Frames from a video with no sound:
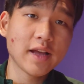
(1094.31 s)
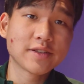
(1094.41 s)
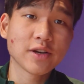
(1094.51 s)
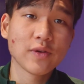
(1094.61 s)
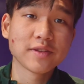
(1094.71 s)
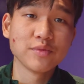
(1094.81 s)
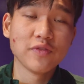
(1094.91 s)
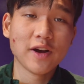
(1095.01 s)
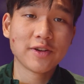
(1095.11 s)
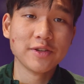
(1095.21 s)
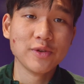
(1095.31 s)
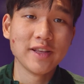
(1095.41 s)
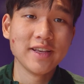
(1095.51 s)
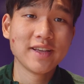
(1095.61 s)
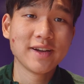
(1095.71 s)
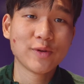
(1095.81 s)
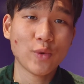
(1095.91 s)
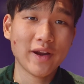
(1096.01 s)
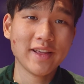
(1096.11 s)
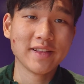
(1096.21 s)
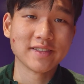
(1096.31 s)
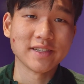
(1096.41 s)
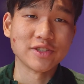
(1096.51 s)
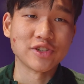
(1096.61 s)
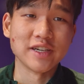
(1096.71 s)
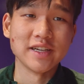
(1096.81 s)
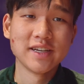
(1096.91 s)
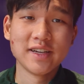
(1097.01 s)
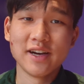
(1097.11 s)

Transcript: And so let's move on to the 20th century.